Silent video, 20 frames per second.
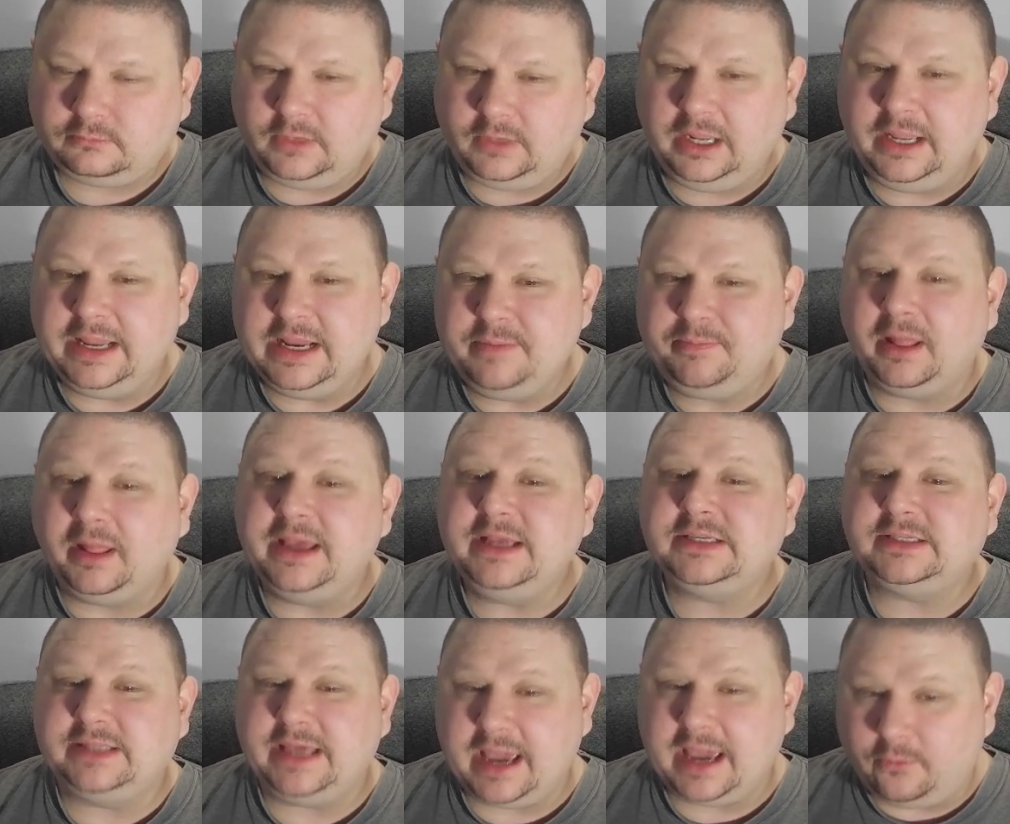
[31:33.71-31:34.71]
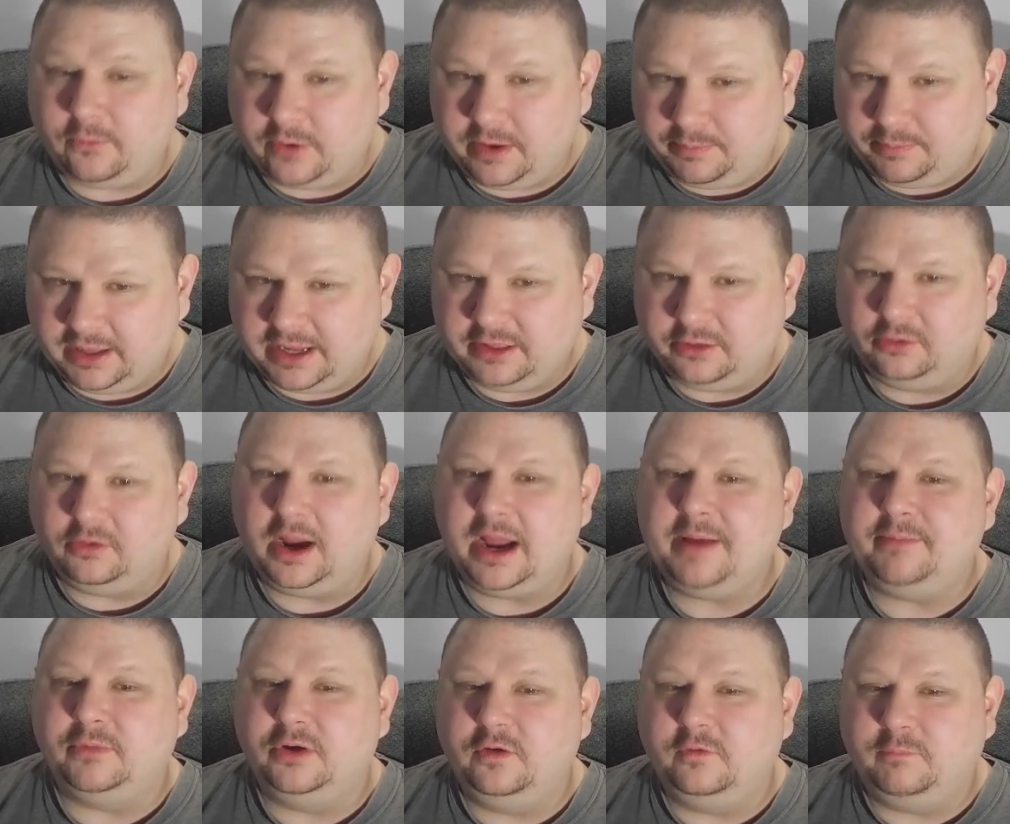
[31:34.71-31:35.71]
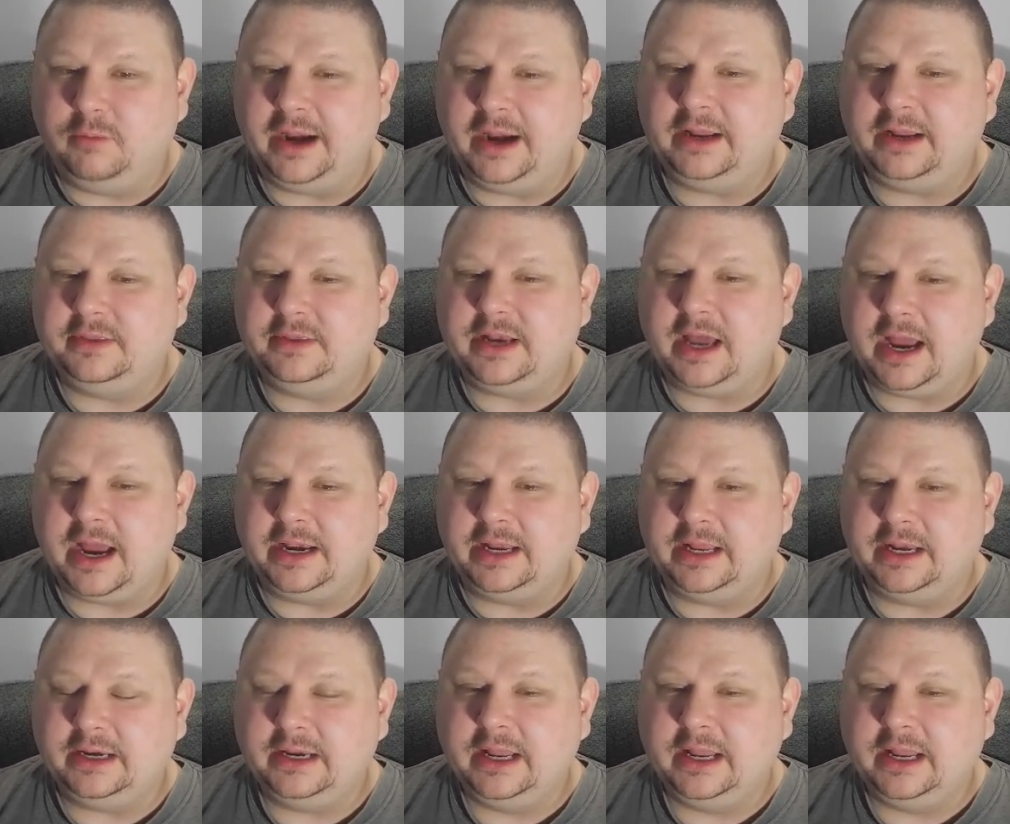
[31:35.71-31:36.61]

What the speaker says: He plays that. We play the right move, bringing the knight in.